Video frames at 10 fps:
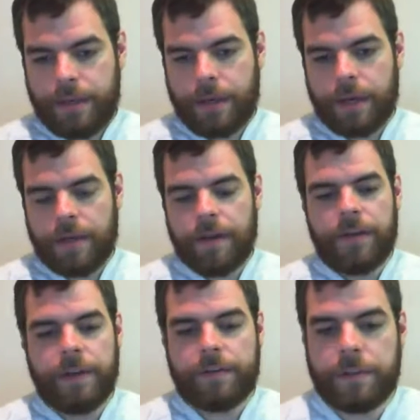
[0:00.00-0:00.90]

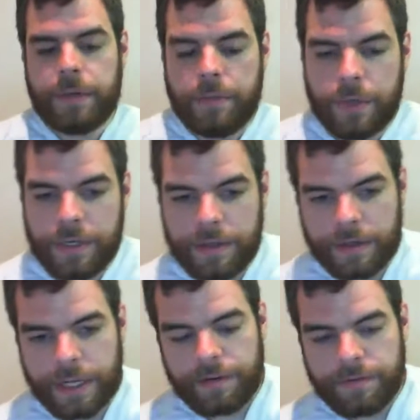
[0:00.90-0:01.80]
If somebody went
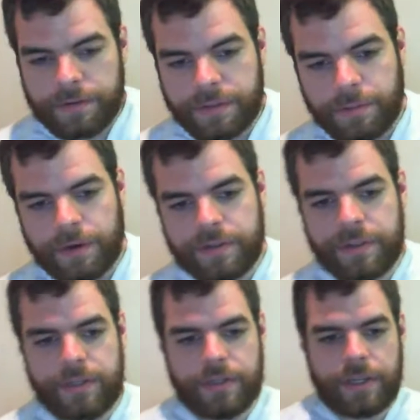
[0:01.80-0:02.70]
and interviewed somewhere
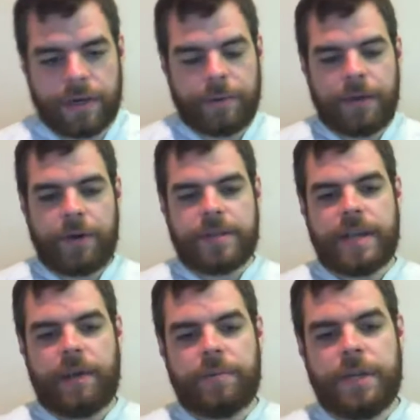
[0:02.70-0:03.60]
else just to get a pay raise,
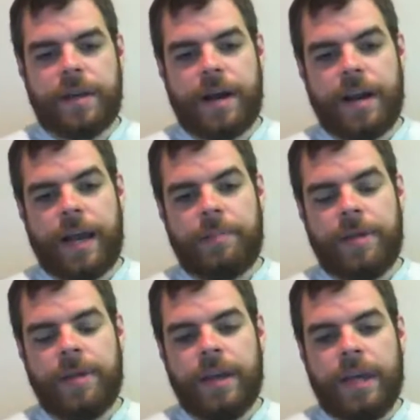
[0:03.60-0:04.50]
I would be not
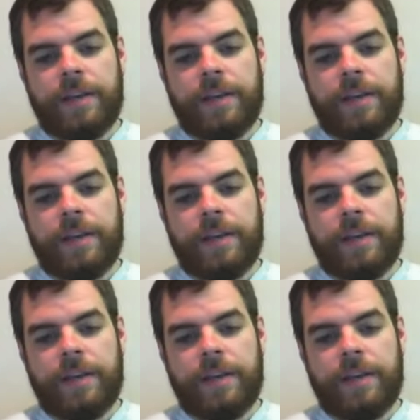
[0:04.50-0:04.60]
happy.